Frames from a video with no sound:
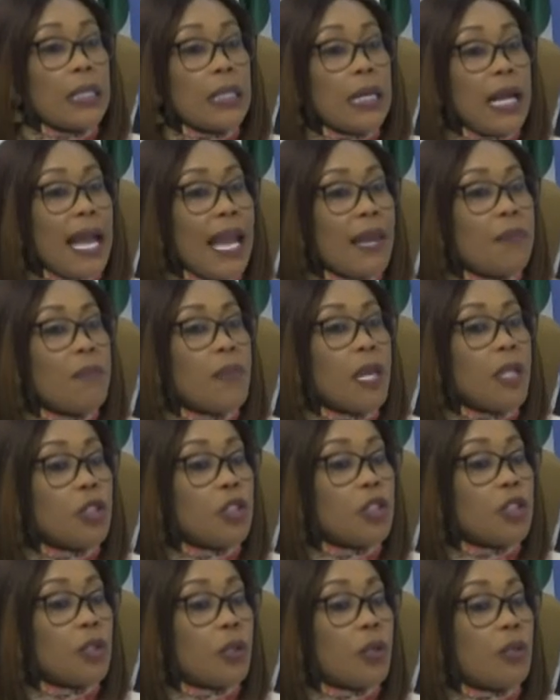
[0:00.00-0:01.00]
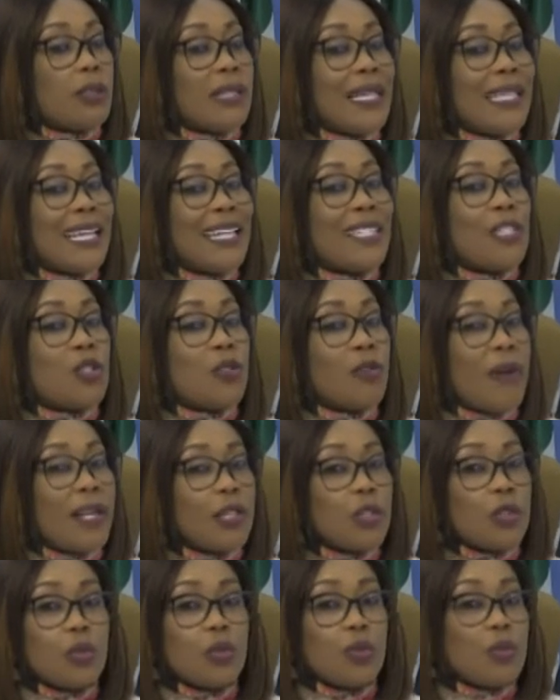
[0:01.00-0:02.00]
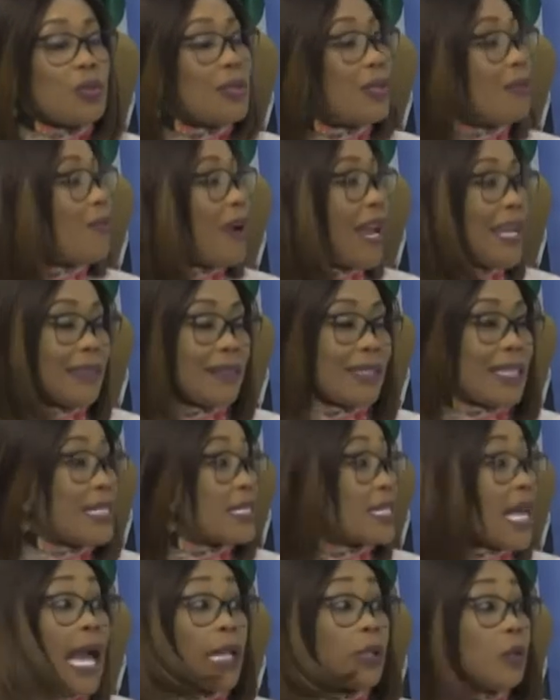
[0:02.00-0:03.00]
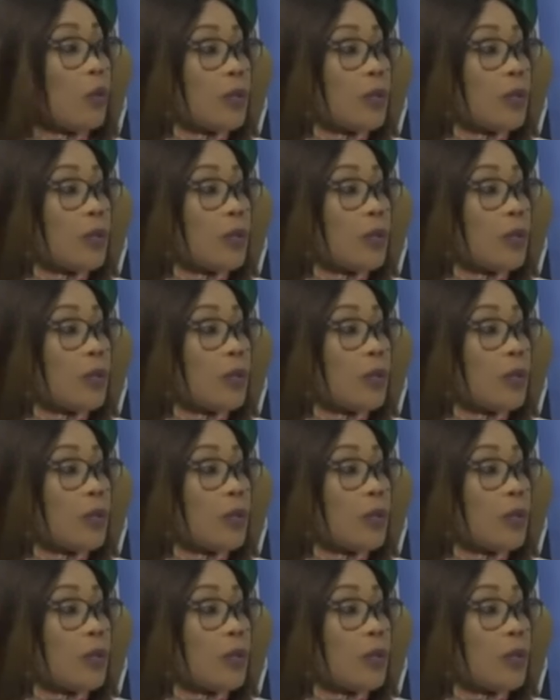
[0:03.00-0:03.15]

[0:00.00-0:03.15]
I made sure that I tried to do the right things at all